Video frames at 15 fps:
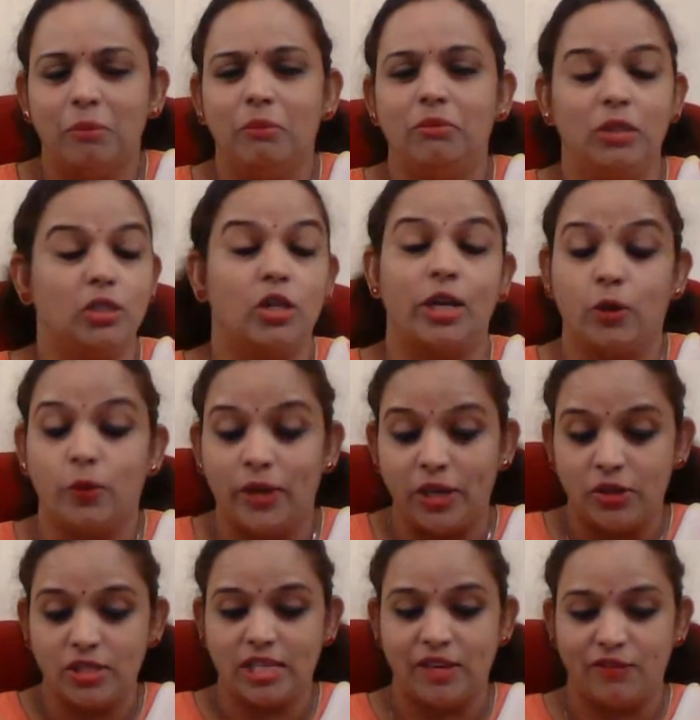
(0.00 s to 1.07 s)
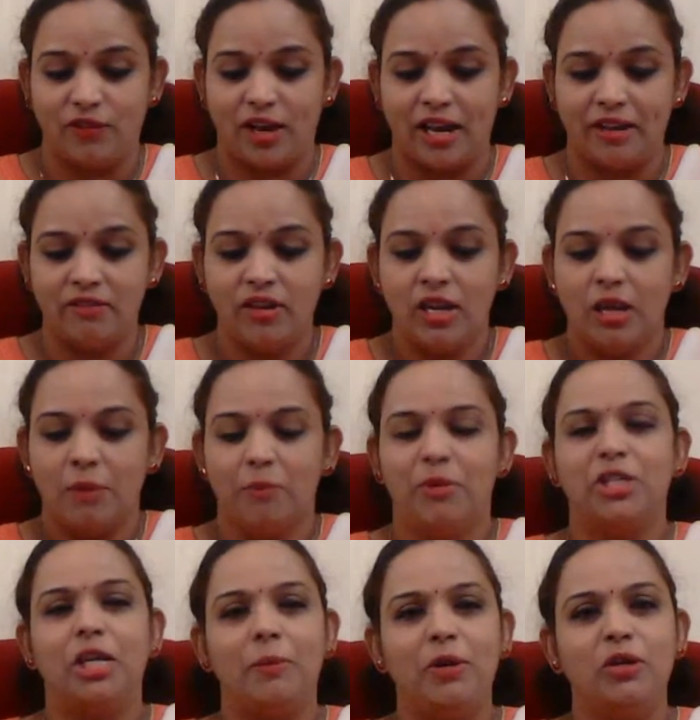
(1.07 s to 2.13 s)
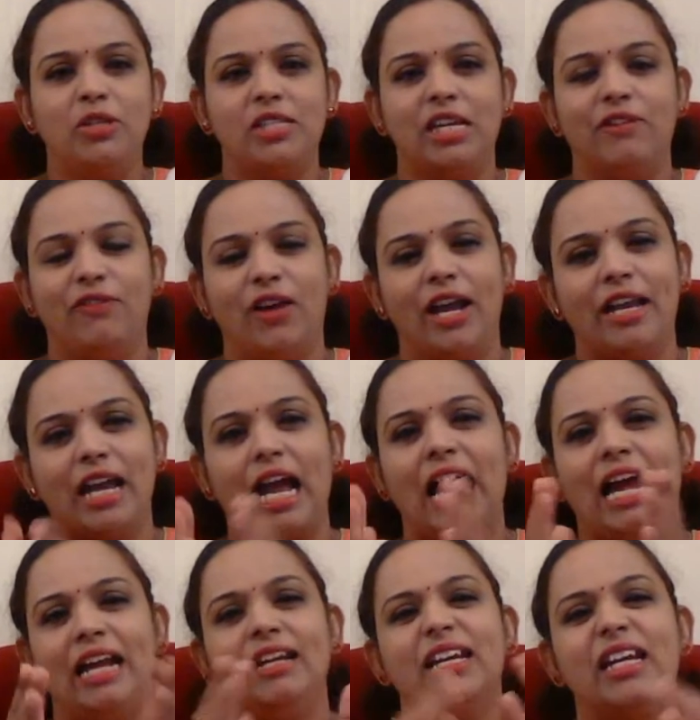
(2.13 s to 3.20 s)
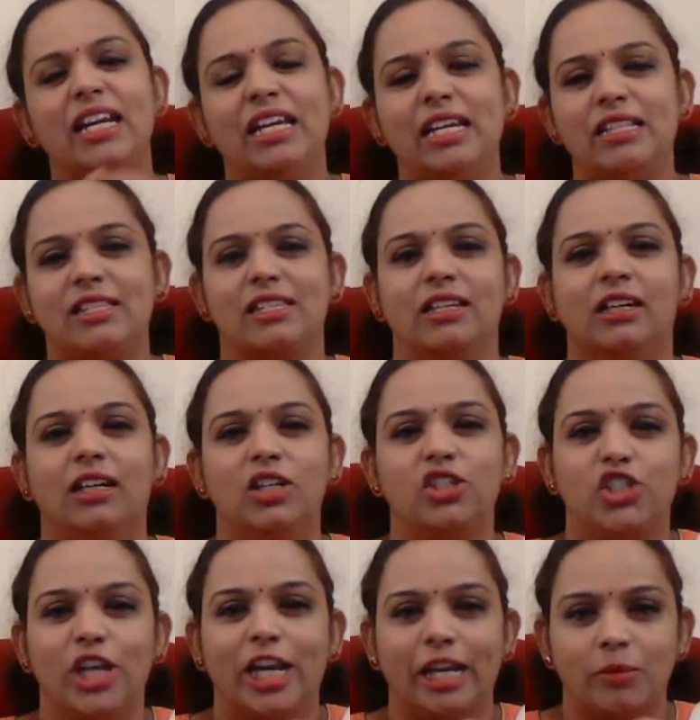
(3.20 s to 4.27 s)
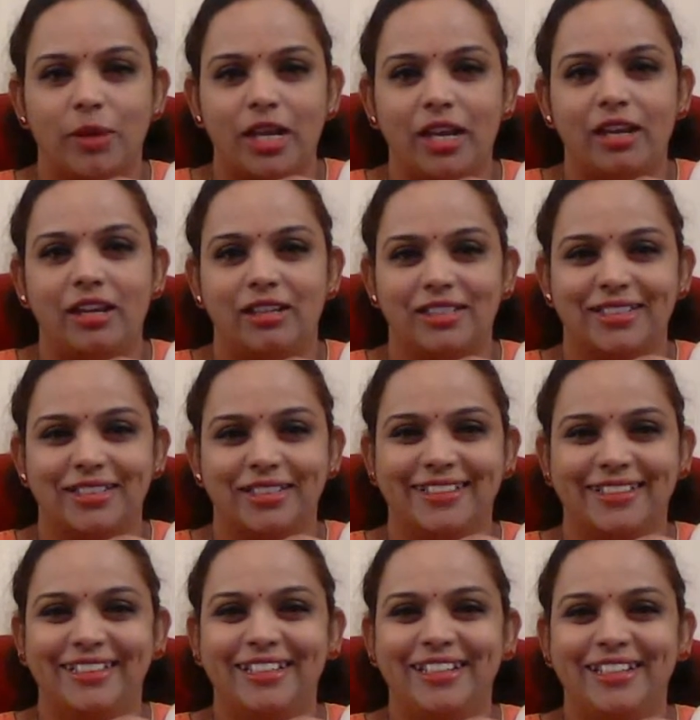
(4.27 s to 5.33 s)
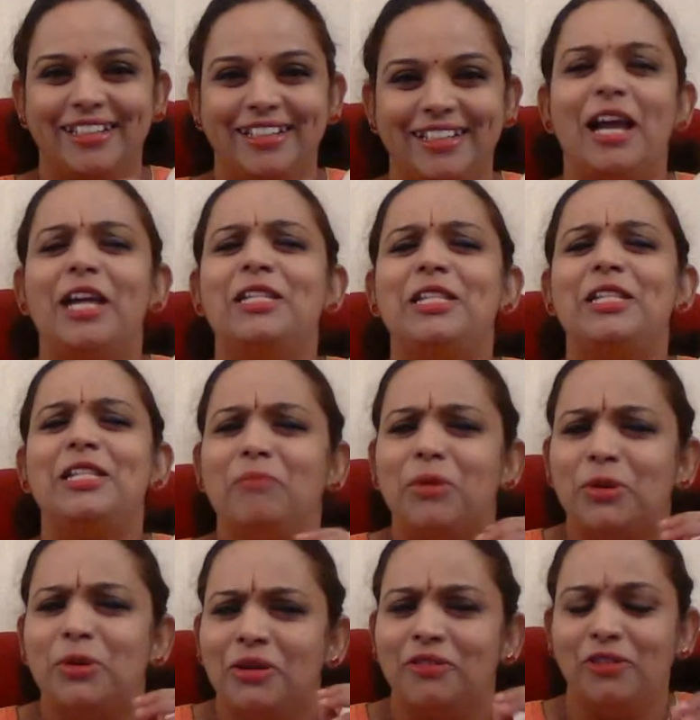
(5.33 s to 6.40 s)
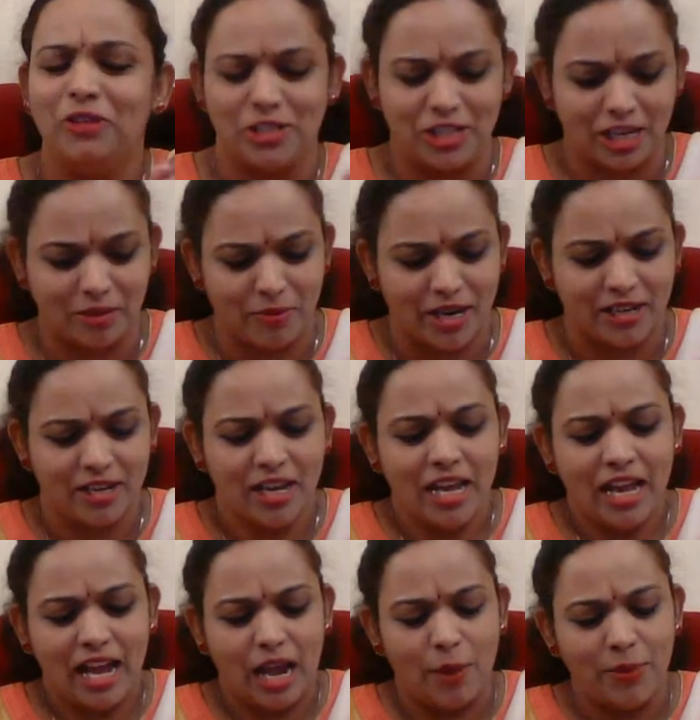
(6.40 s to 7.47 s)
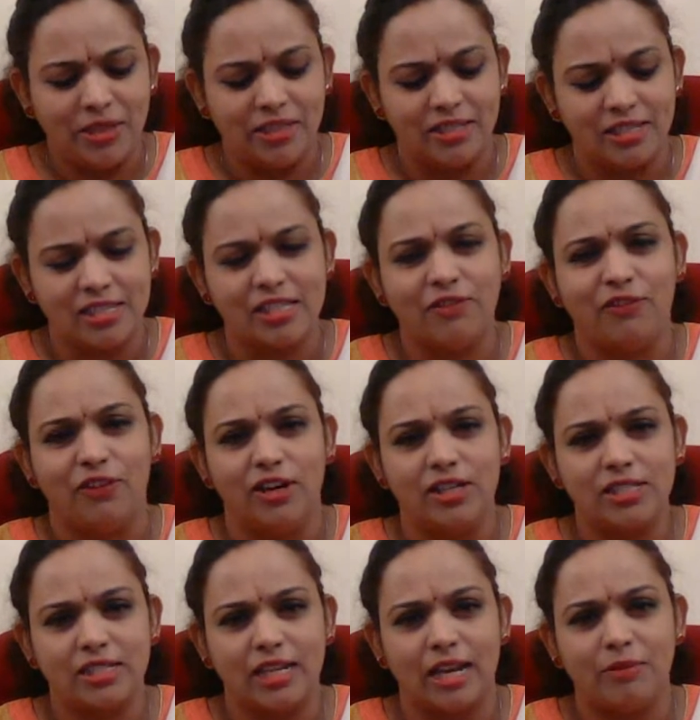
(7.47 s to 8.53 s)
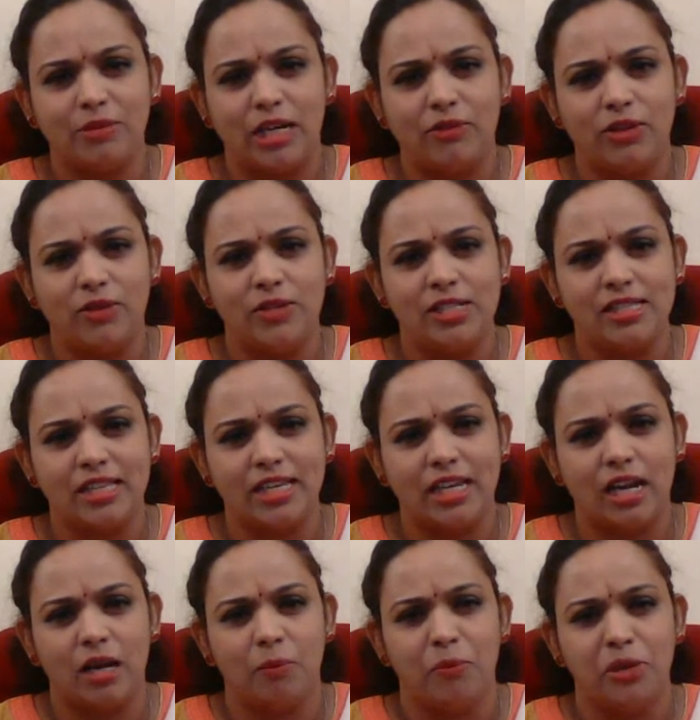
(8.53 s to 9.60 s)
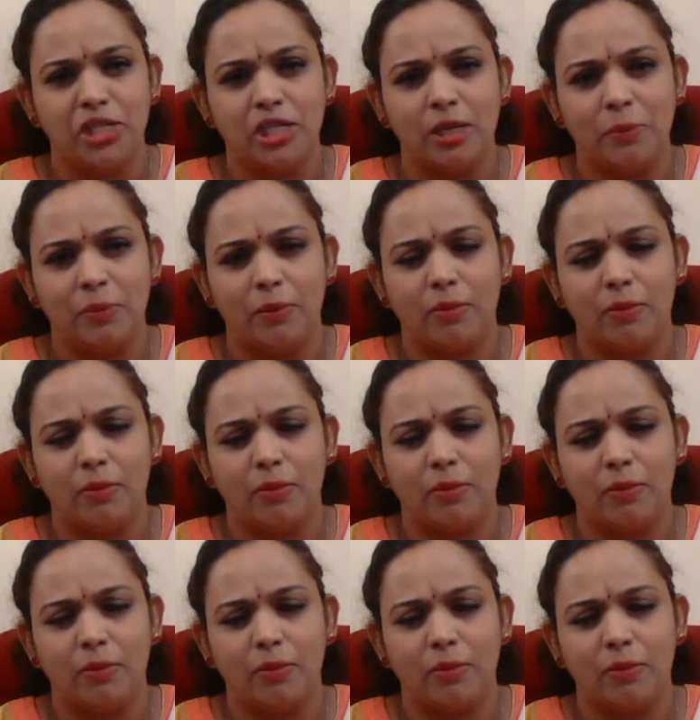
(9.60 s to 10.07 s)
sorry, Queen into C5, Bishop into C5, and it's a checkmate. It's a beautiful checkmate. I mean, this is the first time that we will see a bishop